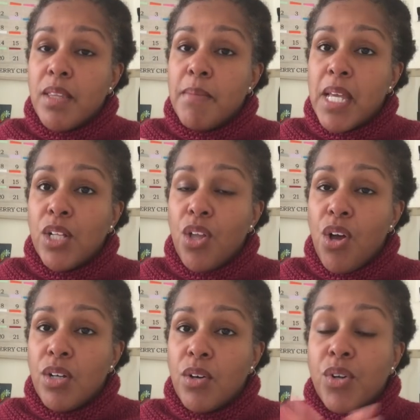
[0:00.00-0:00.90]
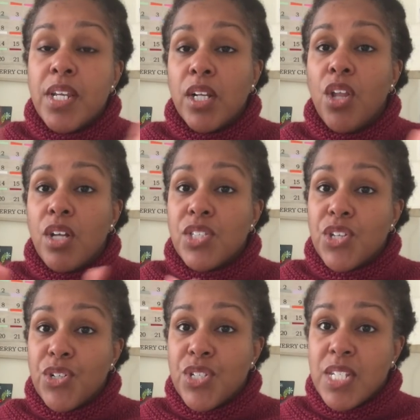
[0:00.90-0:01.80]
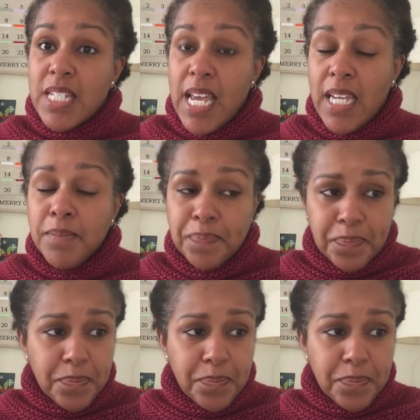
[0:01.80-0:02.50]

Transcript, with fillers: the make along or knit along starts today